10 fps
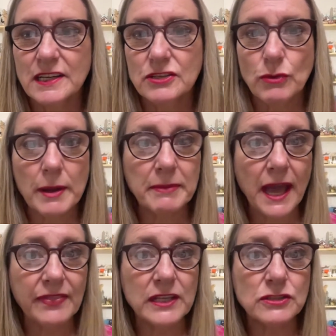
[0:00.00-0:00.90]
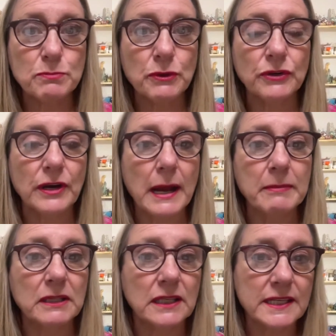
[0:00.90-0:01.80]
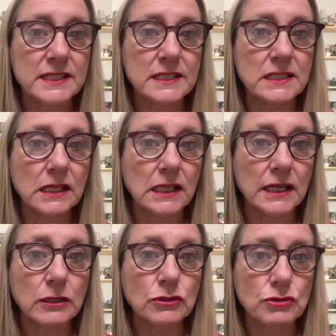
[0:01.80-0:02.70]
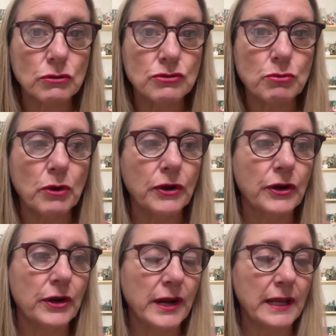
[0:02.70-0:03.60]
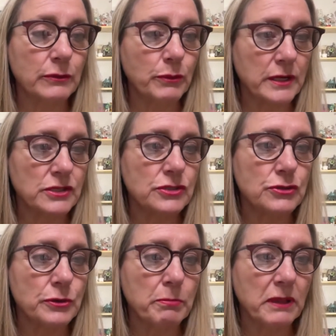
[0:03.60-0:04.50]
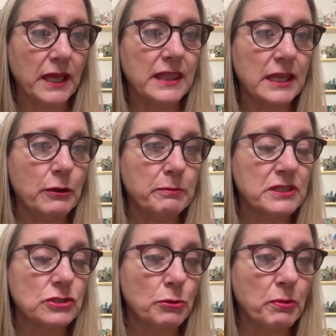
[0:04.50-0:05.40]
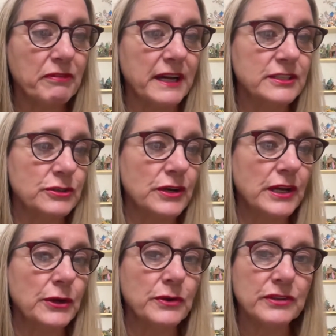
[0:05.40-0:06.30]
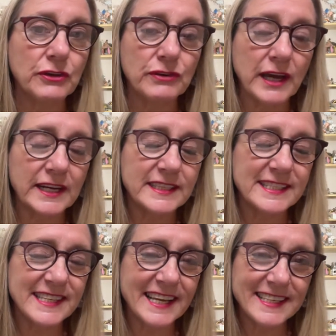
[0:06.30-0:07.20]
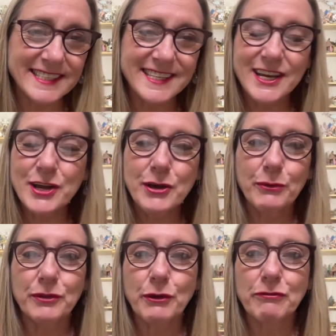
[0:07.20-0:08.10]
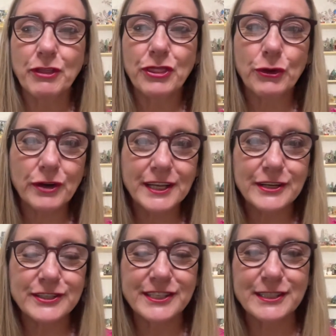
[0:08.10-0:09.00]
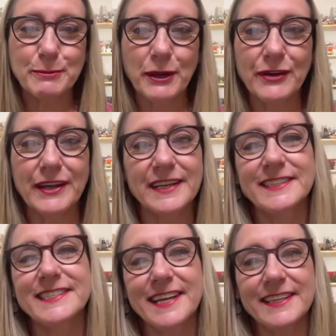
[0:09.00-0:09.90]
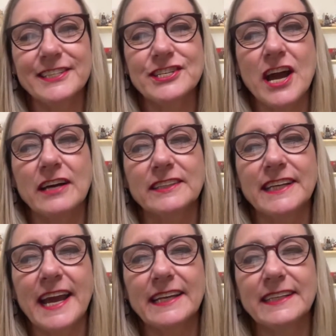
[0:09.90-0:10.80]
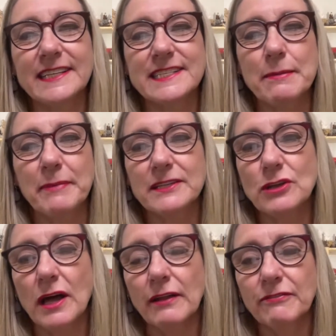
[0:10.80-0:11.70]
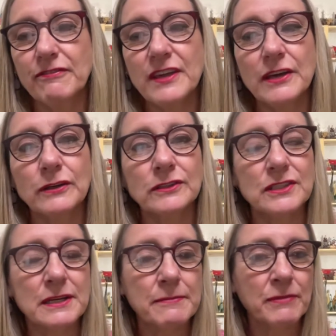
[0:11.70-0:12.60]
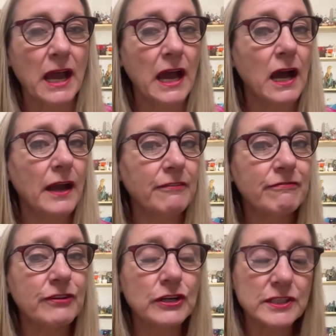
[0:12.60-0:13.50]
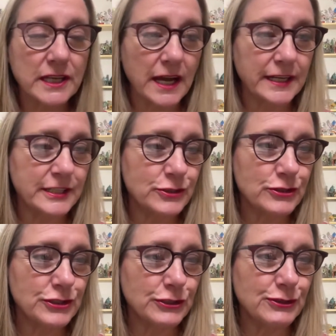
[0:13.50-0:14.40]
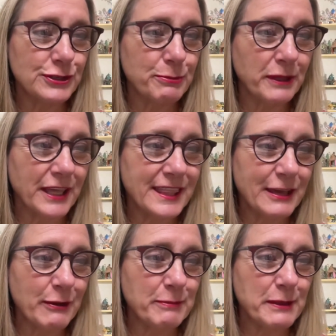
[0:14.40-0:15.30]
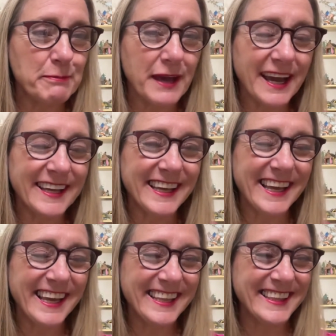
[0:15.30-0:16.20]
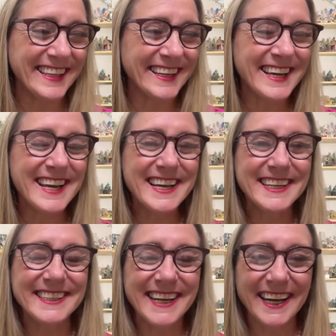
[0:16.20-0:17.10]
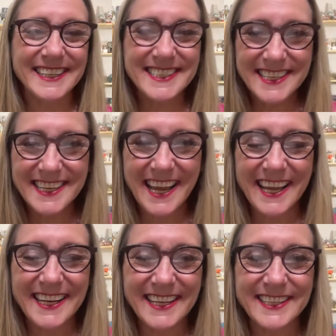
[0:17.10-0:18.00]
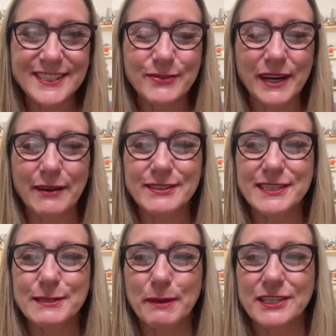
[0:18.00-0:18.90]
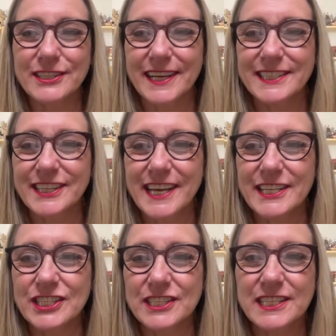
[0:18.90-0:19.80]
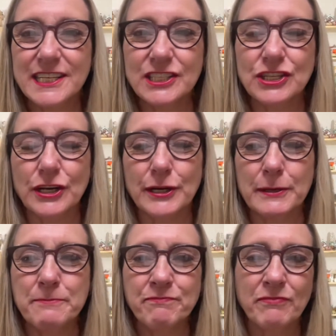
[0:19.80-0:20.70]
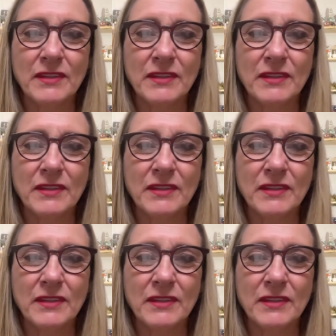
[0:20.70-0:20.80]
So I'm Kathy Spooner. I'm a licensed clinical social worker and a registered play therapist supervisor here in the United States with over 30 years experience in the child and adolescent mental health field. I first got introduced to play therapy back in the 1980s when I was a special education teacher.